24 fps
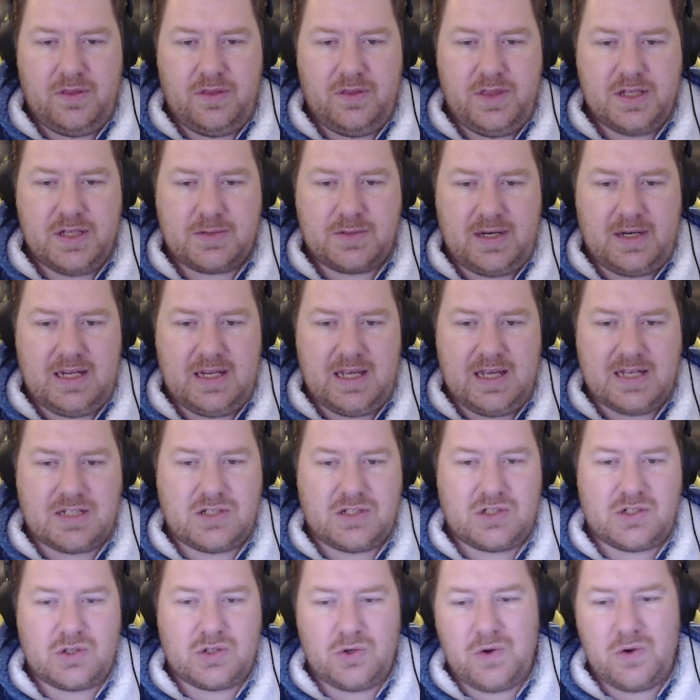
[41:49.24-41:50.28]
This one here,
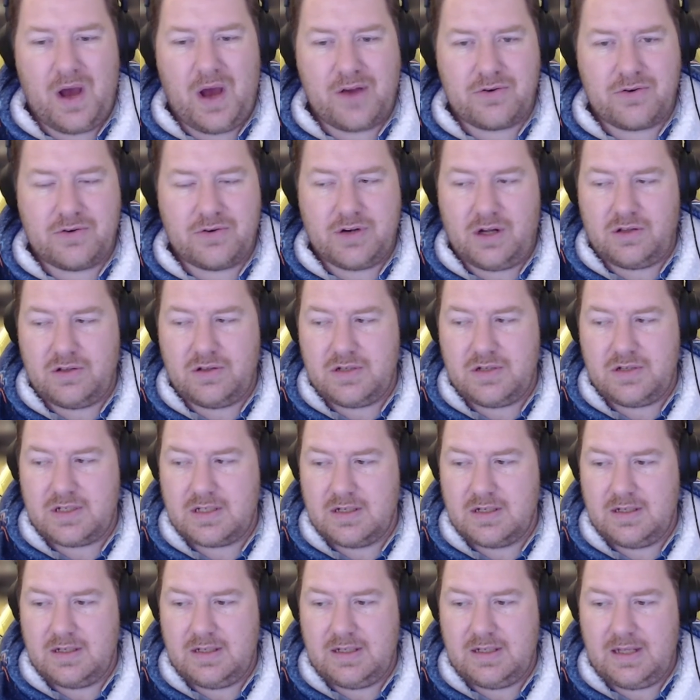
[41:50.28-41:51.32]
it's
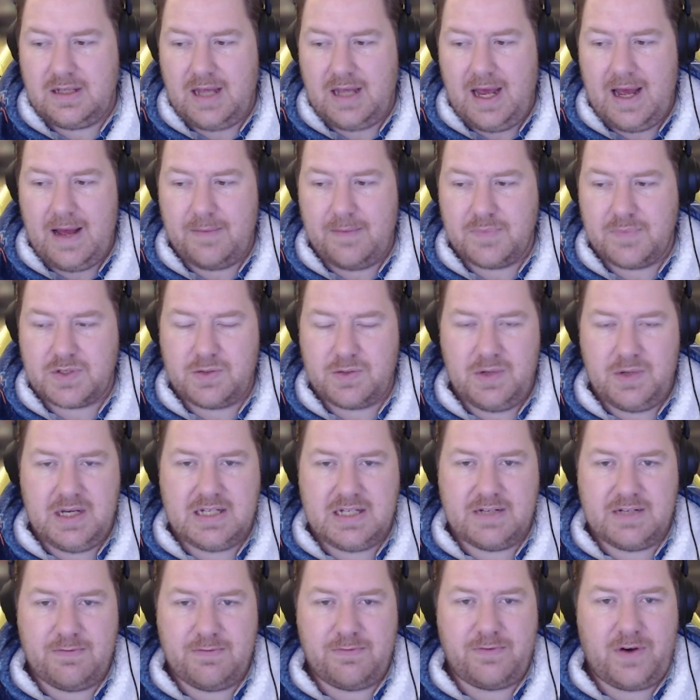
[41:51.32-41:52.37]
$200. So it
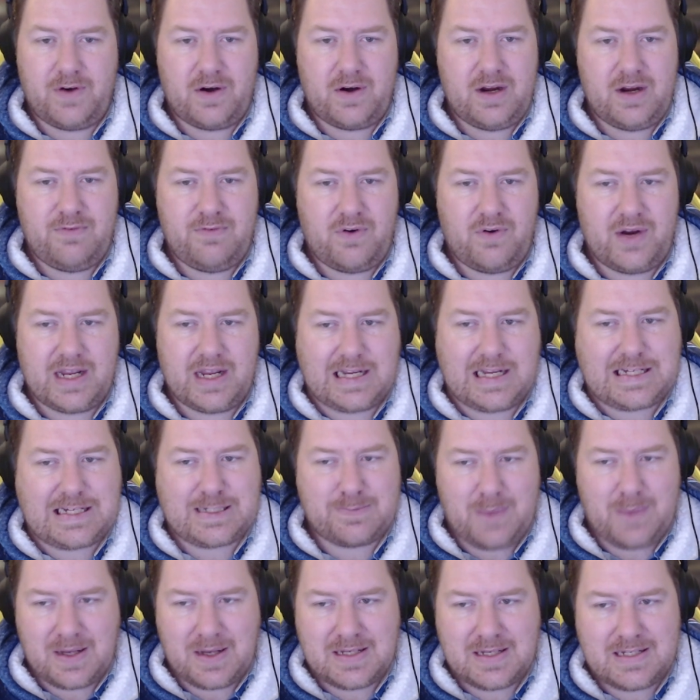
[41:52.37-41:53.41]
is a very, very
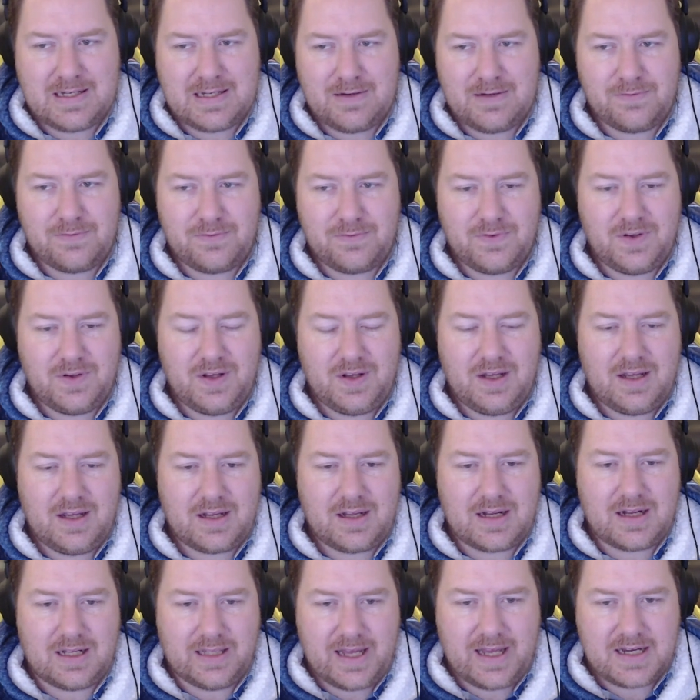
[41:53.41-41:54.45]
expensive
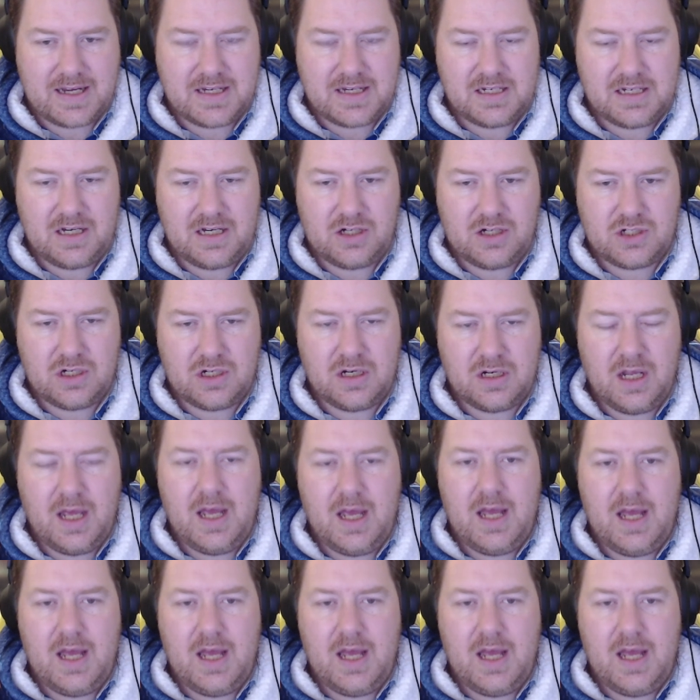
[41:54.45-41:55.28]
collector's edition.